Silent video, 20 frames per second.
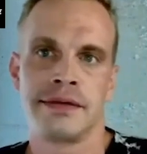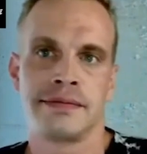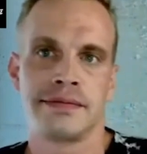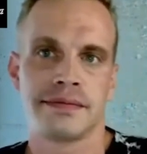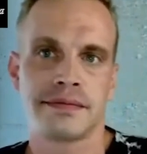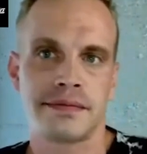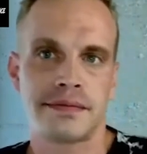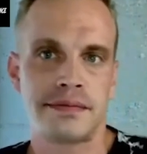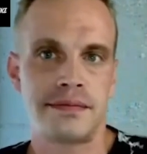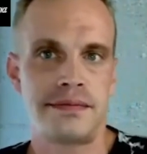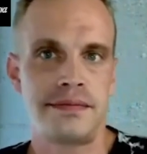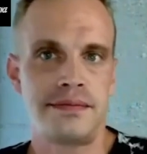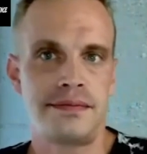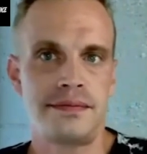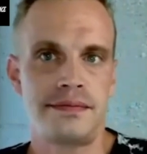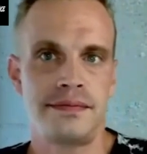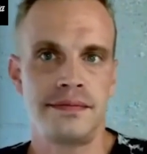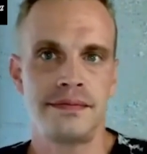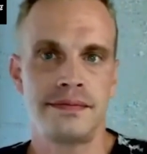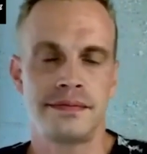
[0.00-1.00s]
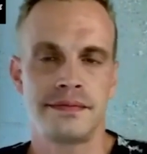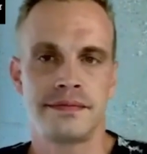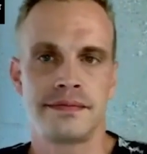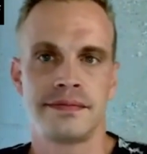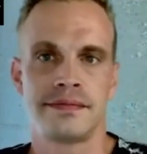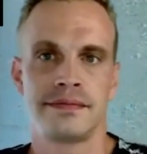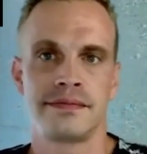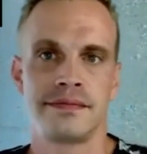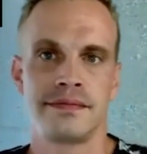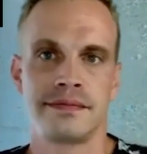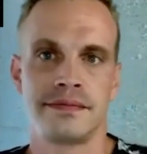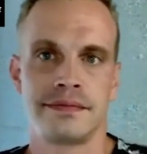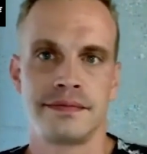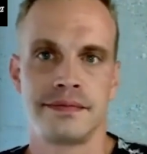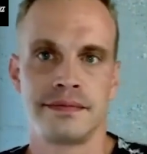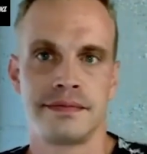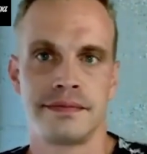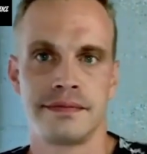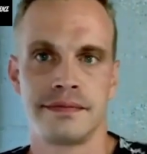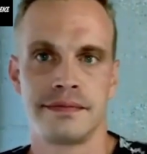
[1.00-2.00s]

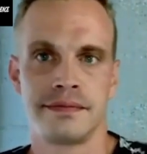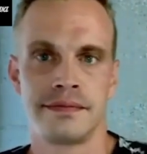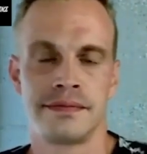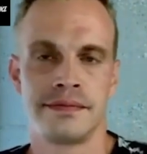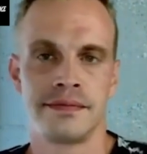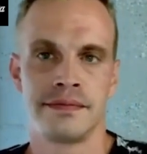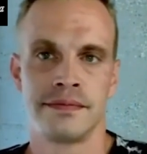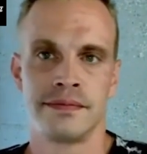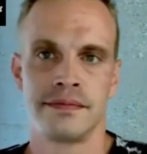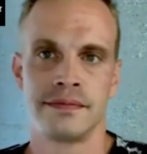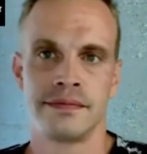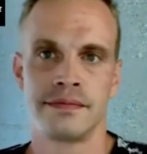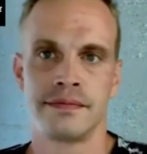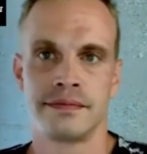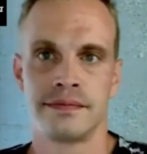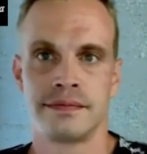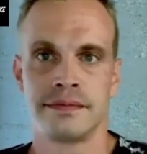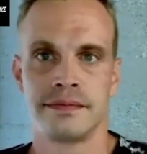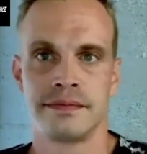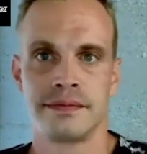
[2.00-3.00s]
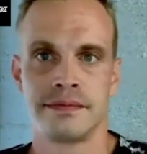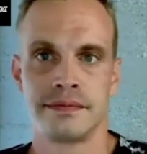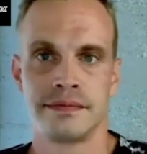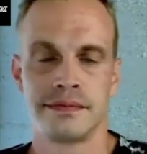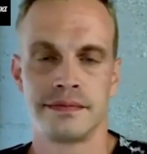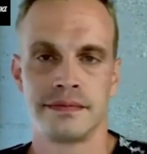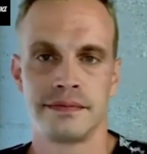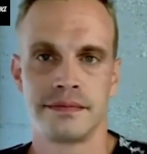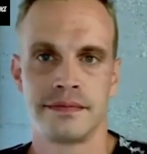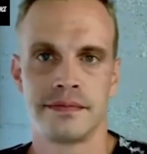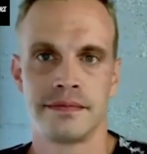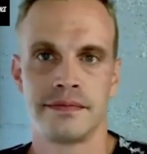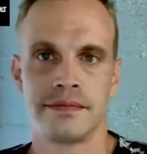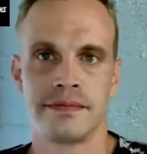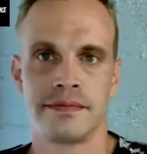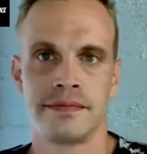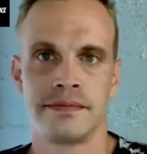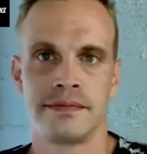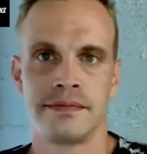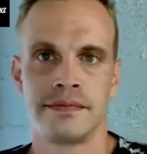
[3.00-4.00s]
No words are spoken by the person on screen.